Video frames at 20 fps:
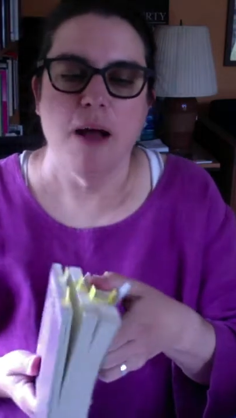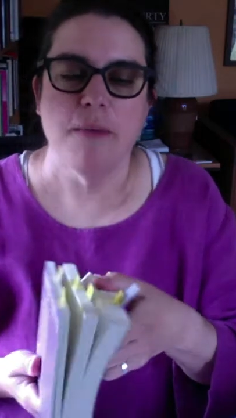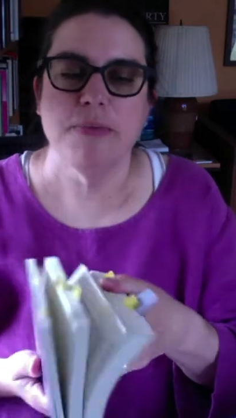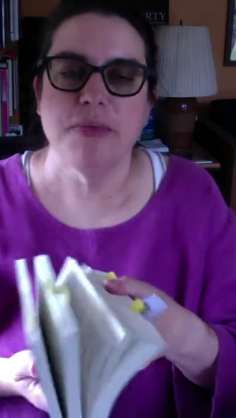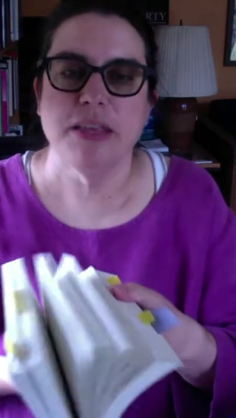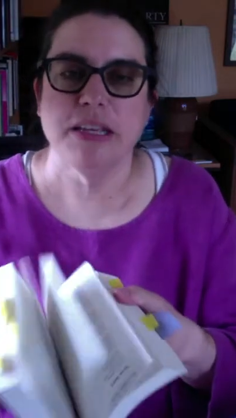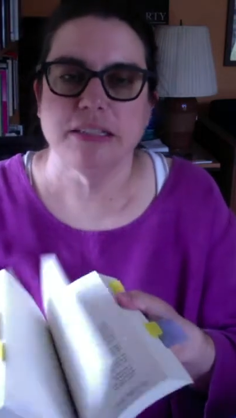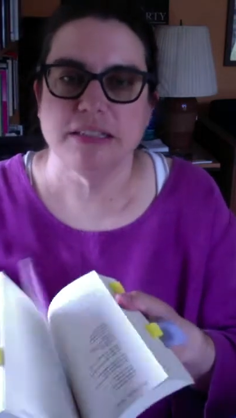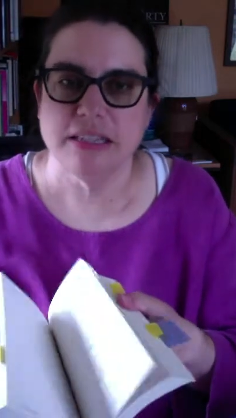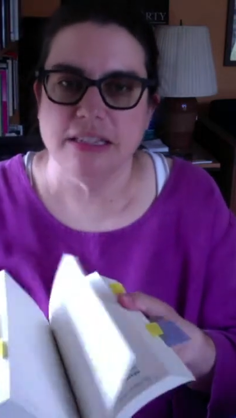
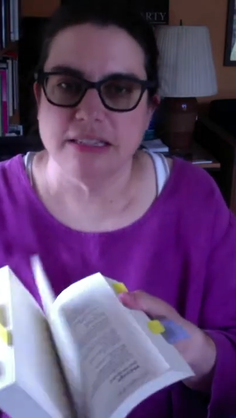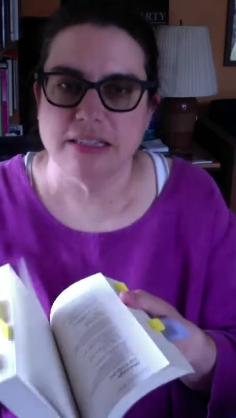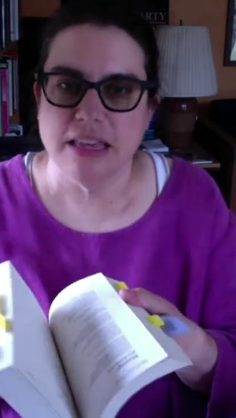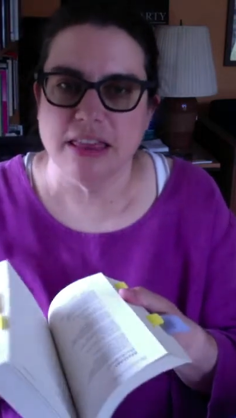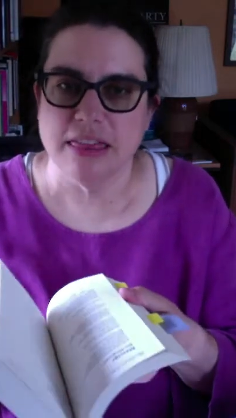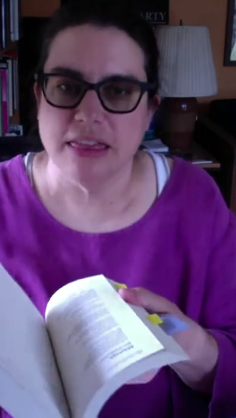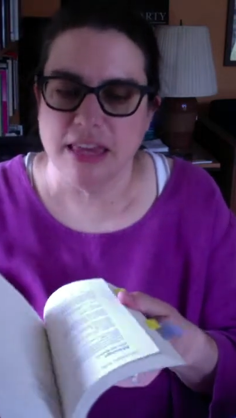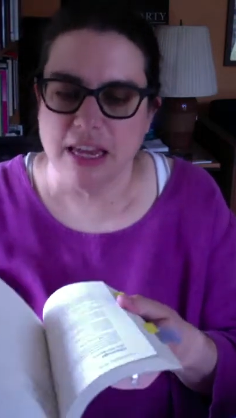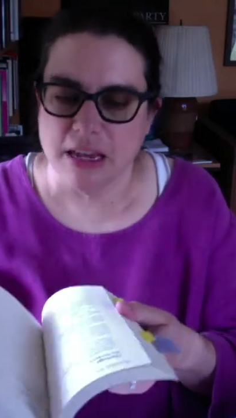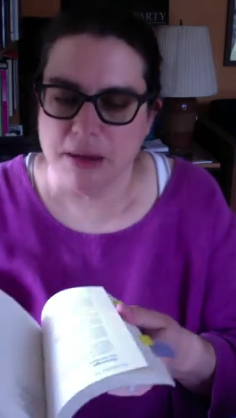This is a
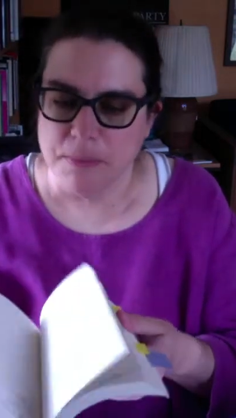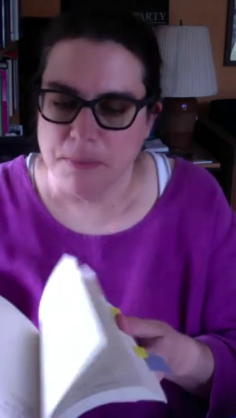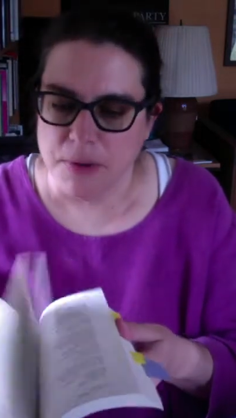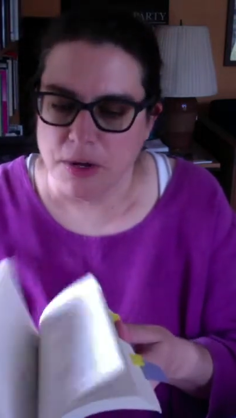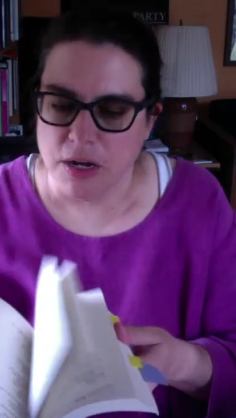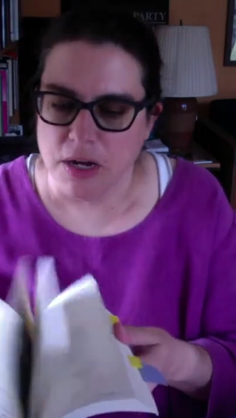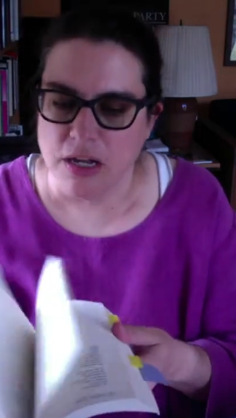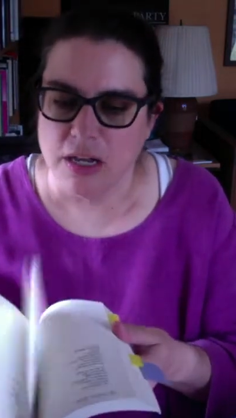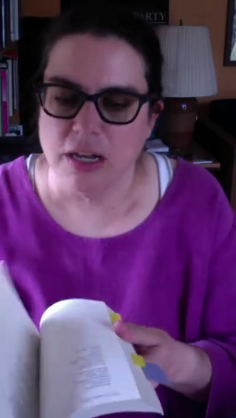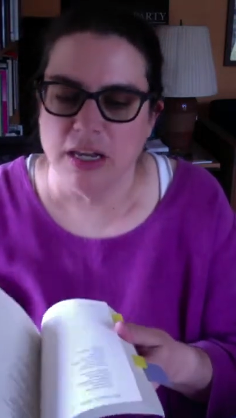thick
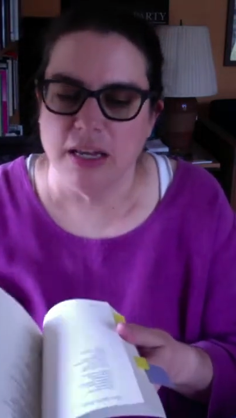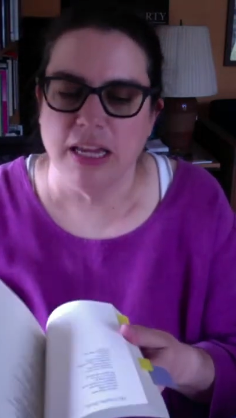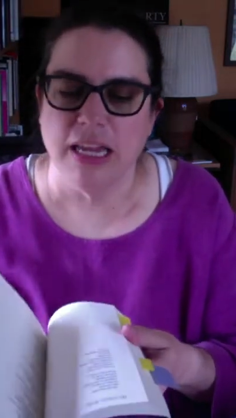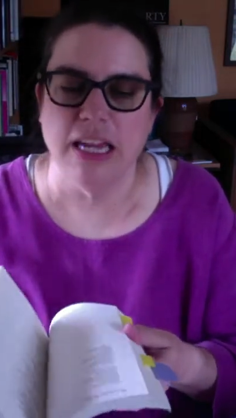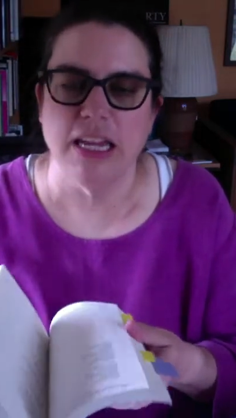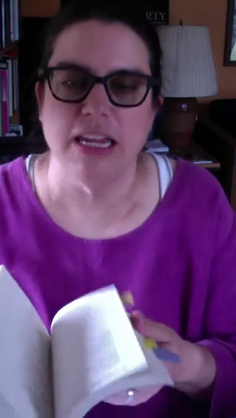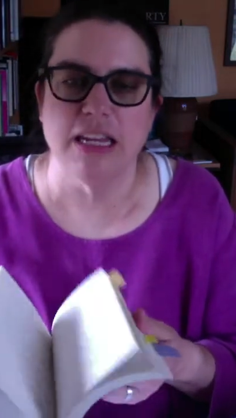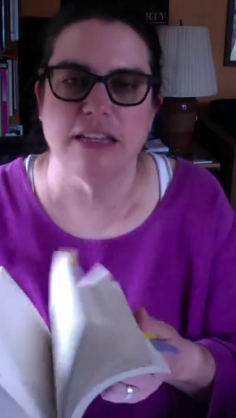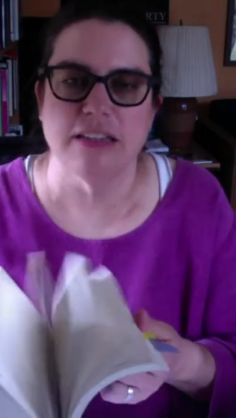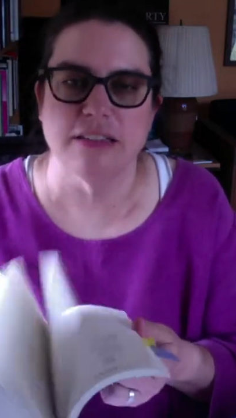book.
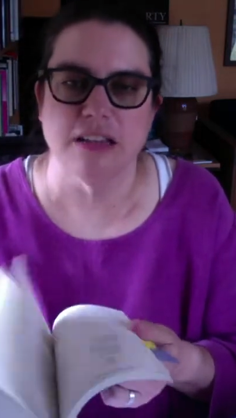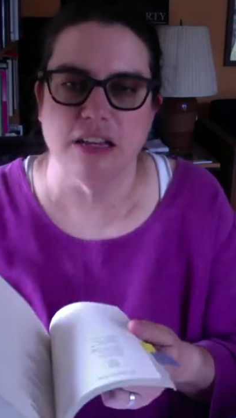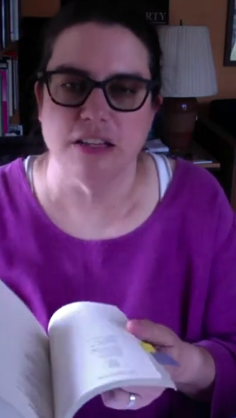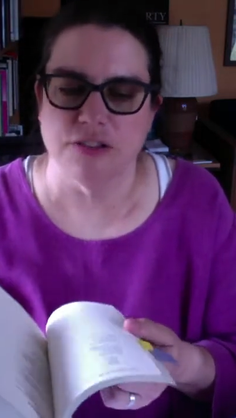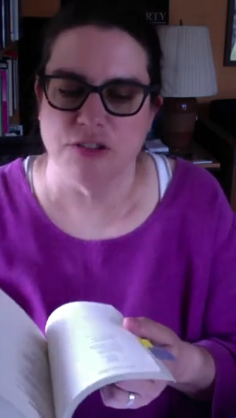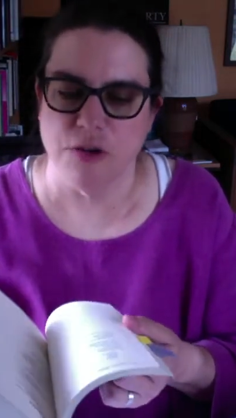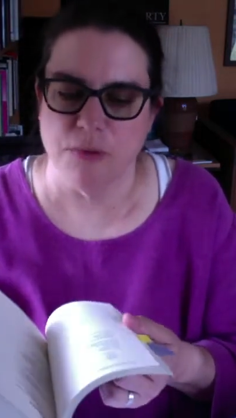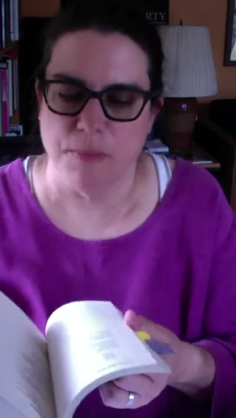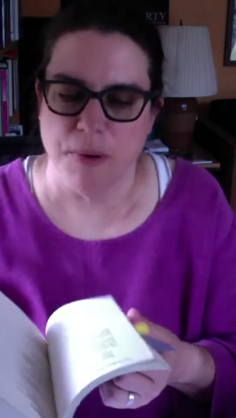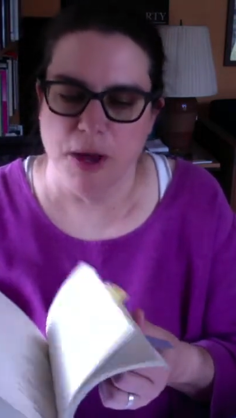It is
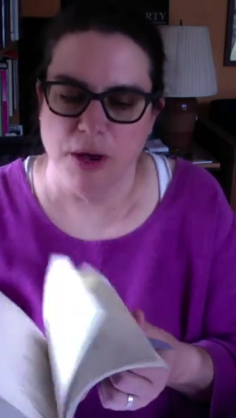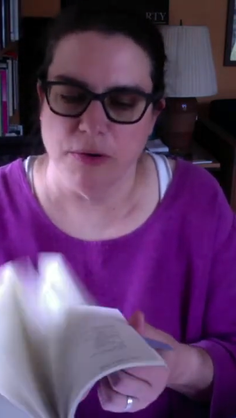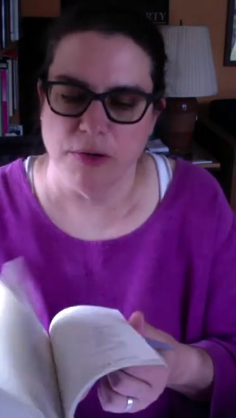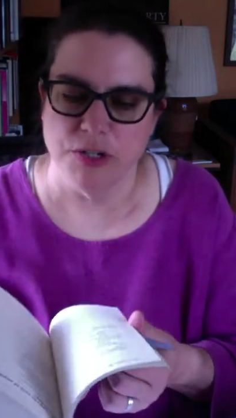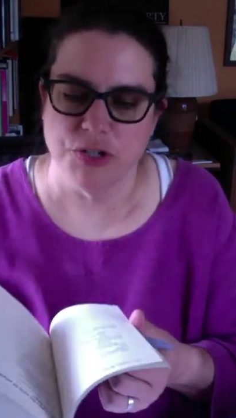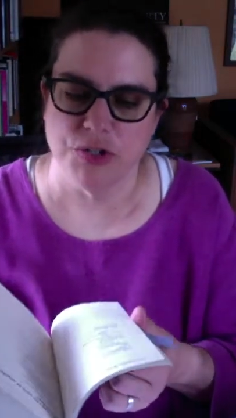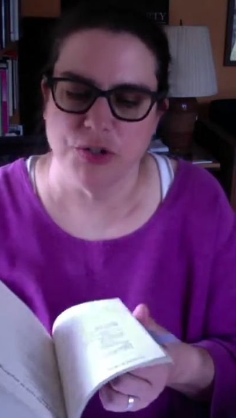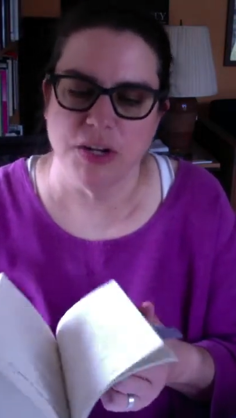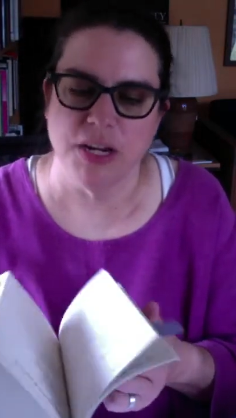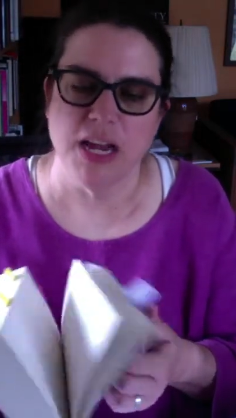also
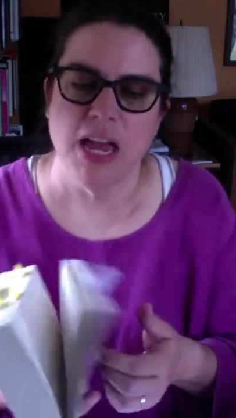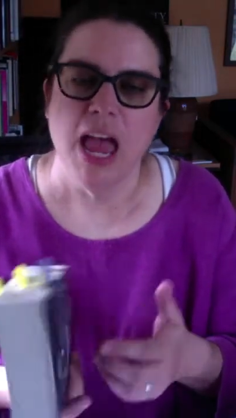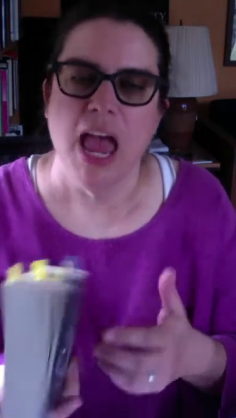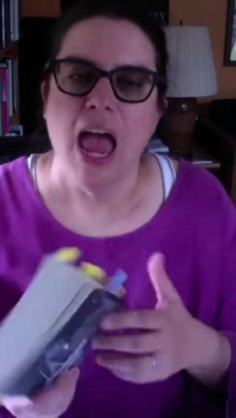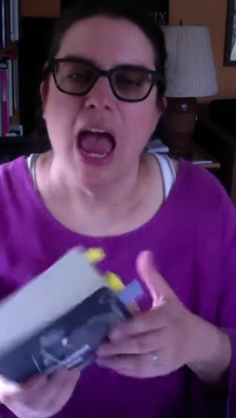poetry,